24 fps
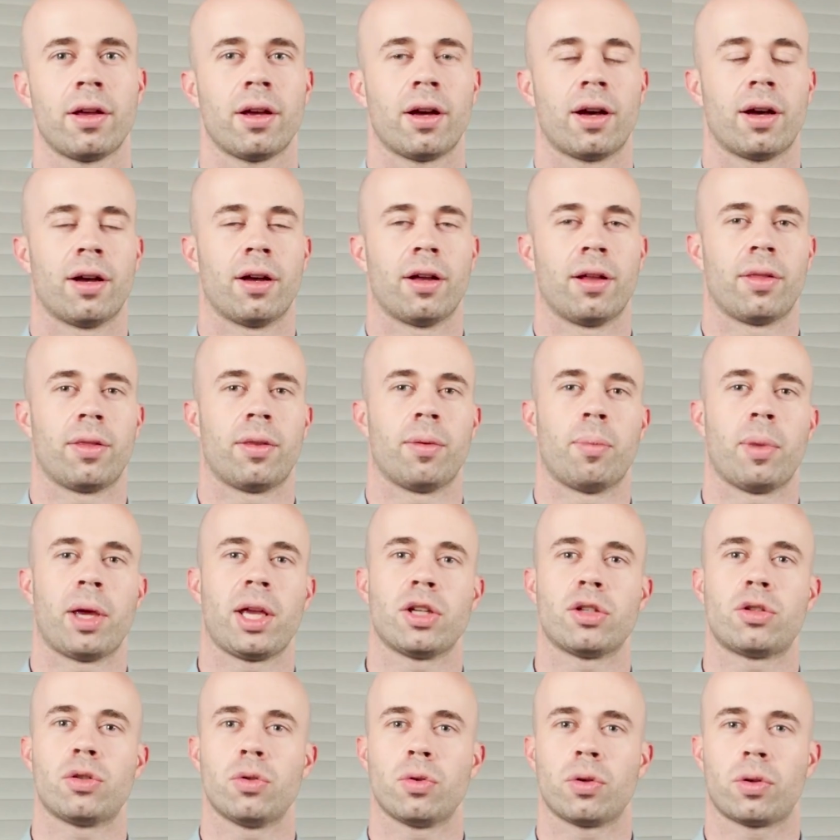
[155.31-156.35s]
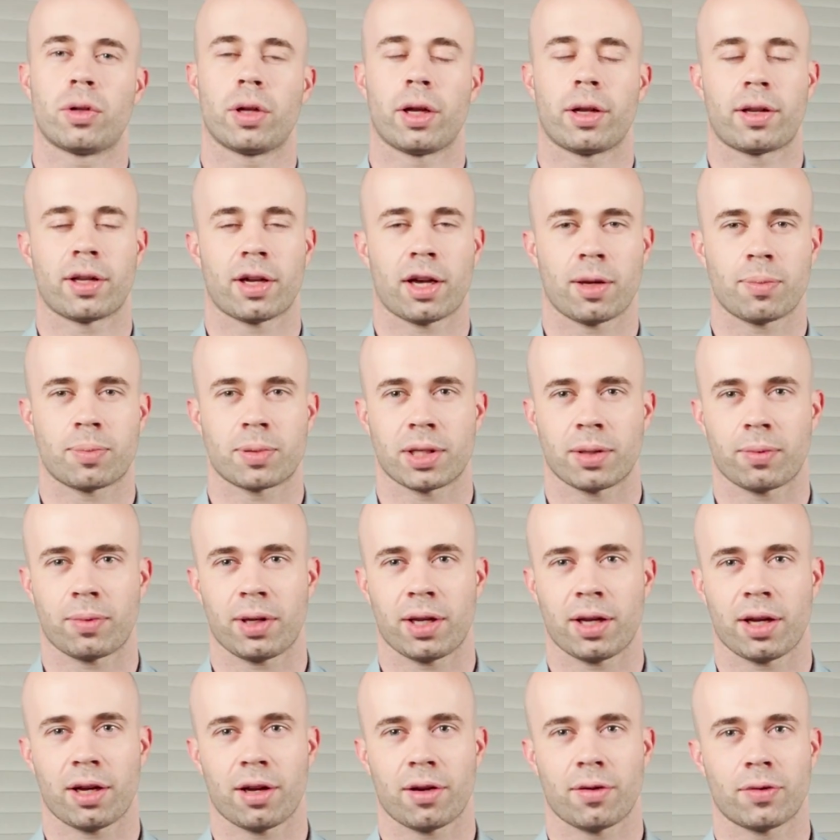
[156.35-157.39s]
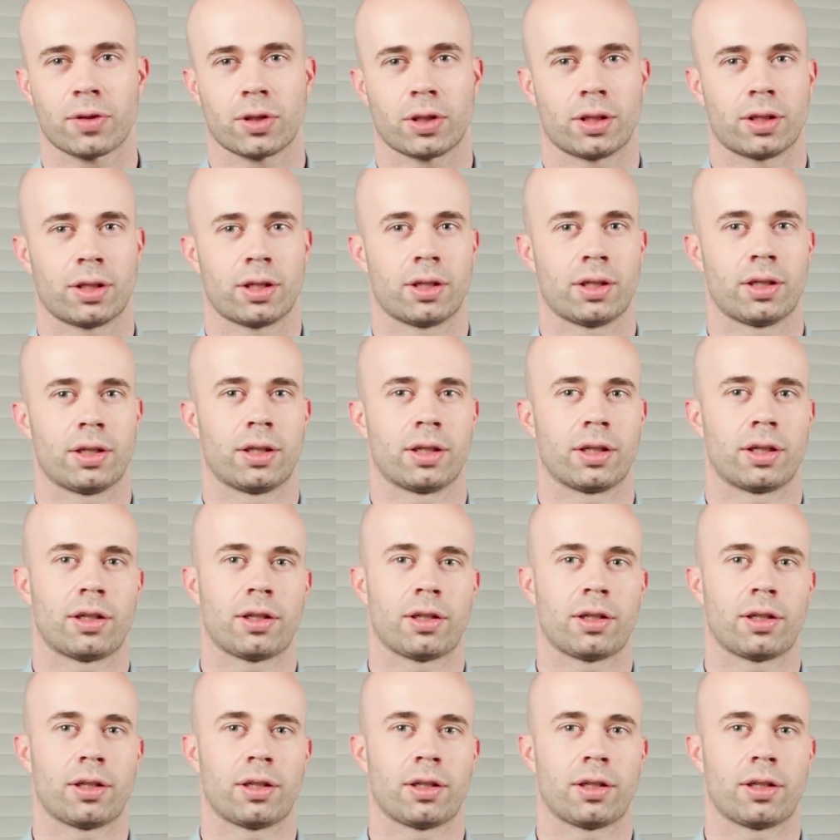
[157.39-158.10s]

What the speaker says: The main 2 types that we have are